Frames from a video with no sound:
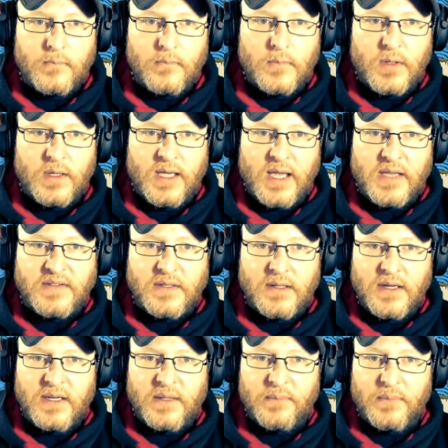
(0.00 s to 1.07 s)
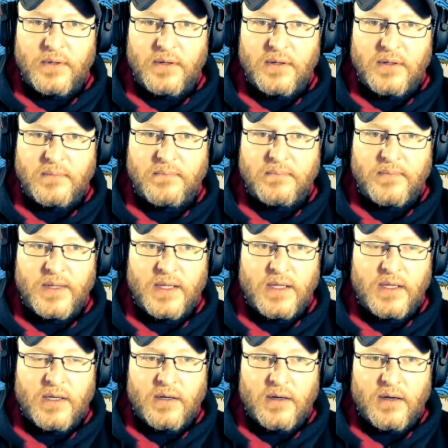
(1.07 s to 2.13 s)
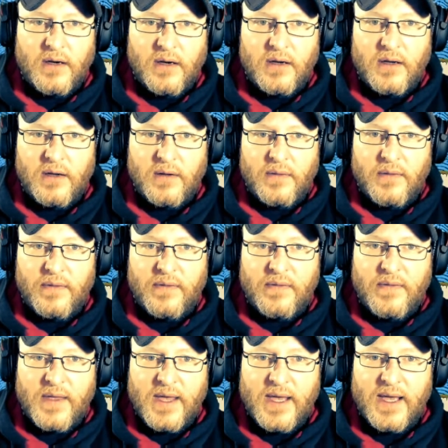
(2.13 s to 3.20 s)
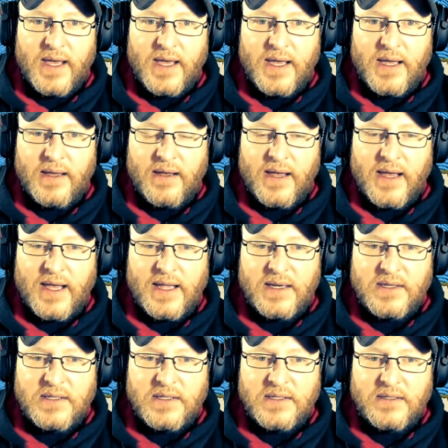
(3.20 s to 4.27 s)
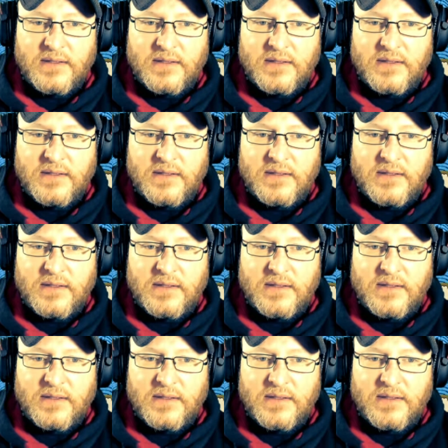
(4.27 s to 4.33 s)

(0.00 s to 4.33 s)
Okay, so Lightning's Boon on there, and